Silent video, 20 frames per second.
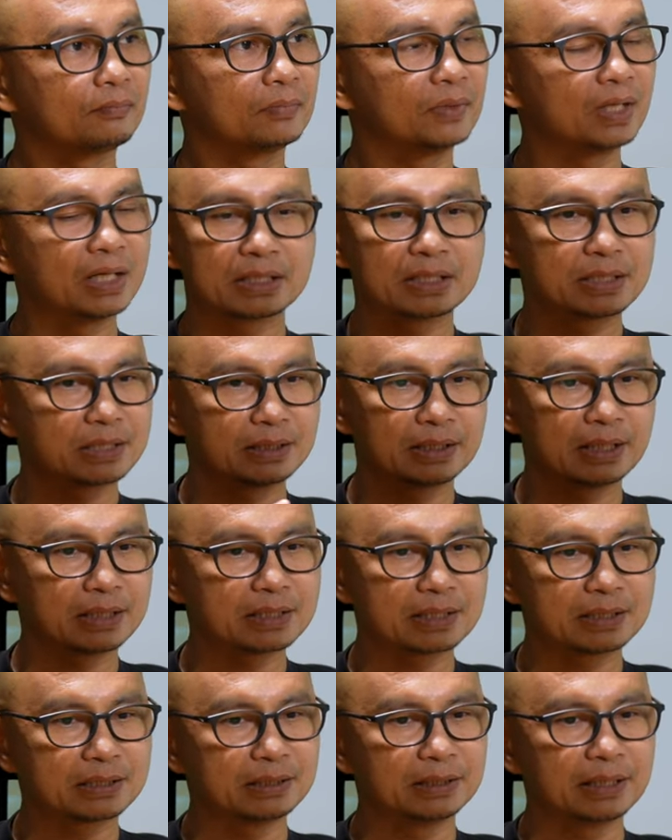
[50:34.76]
That's
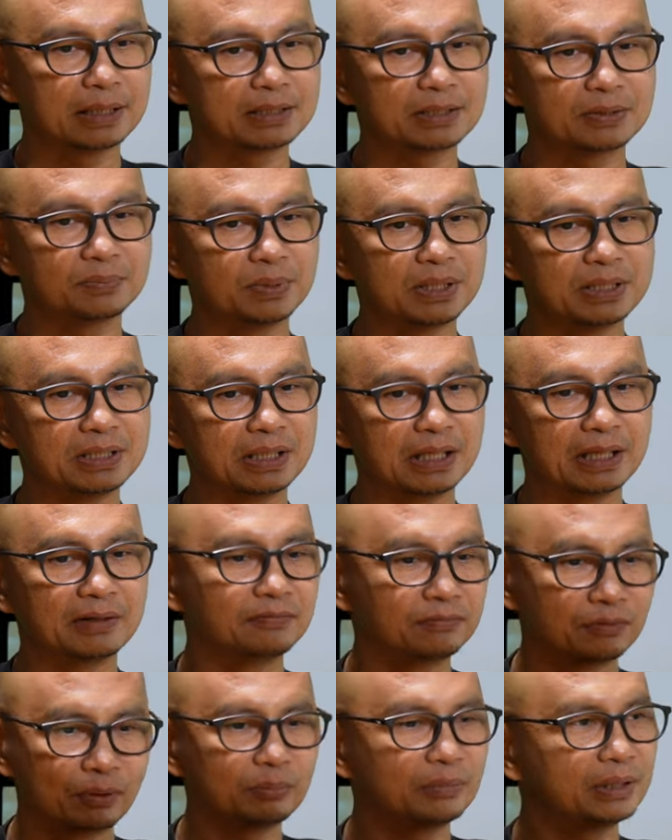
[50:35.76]
that's that's basic. And
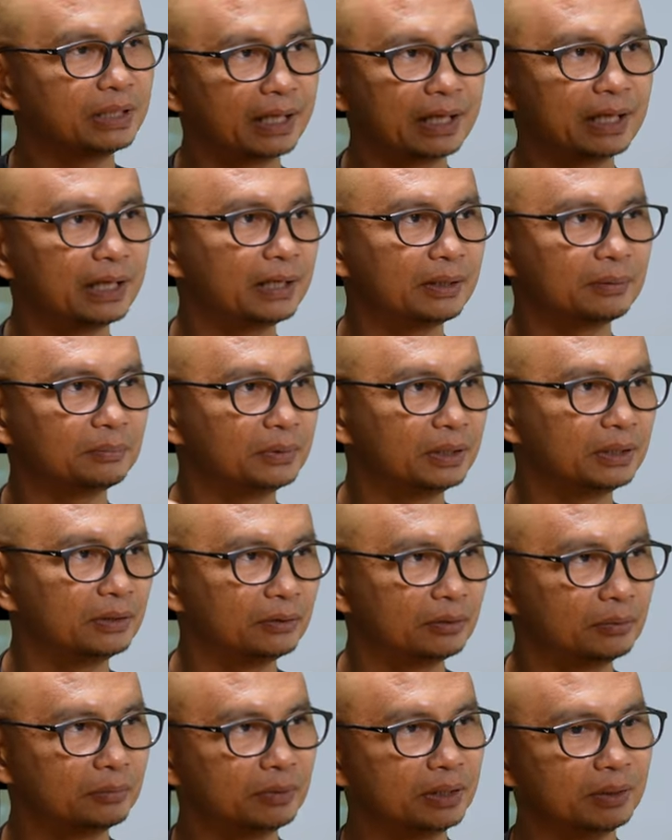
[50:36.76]
from there, you
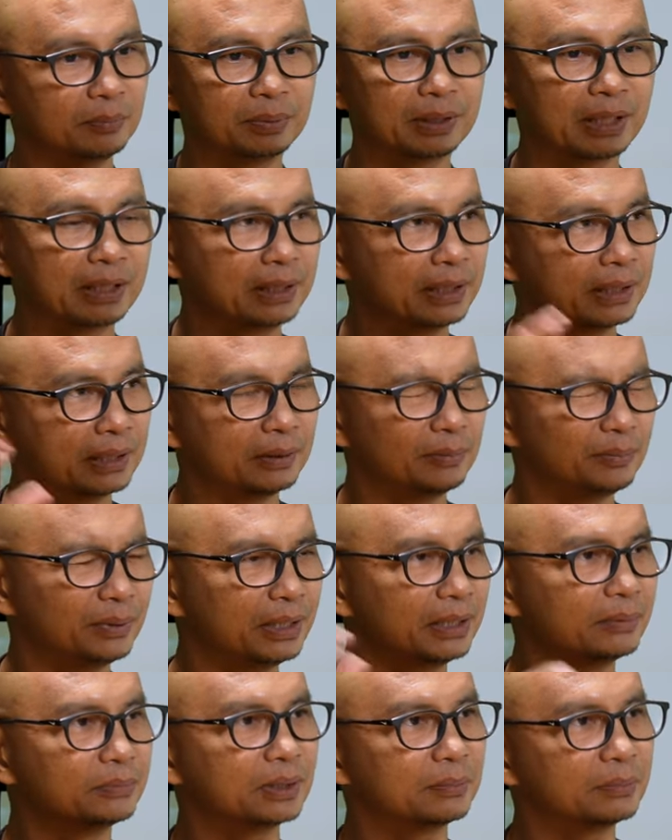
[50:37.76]
know, Ibrana it
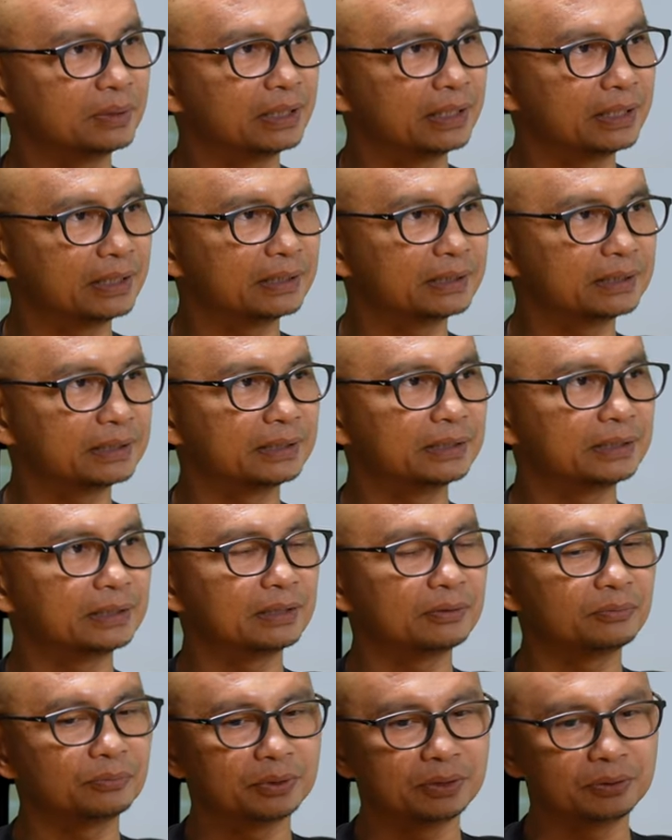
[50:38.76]
became something else, and
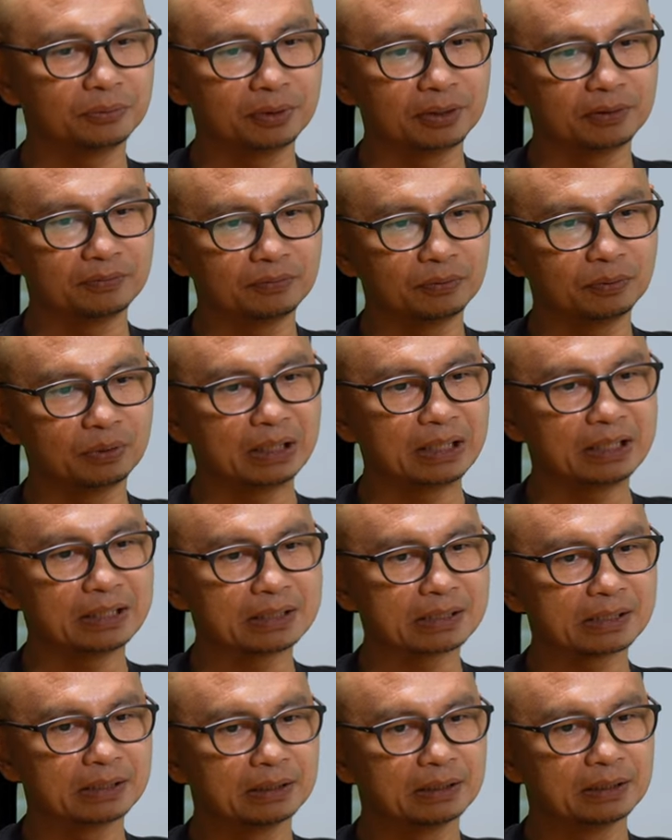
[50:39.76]
now we're doing a few
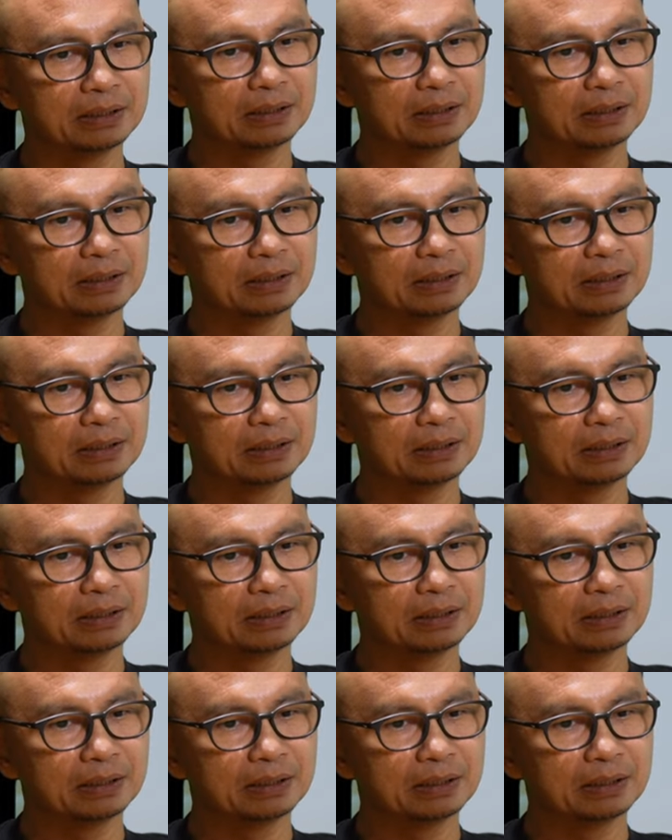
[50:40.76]
things.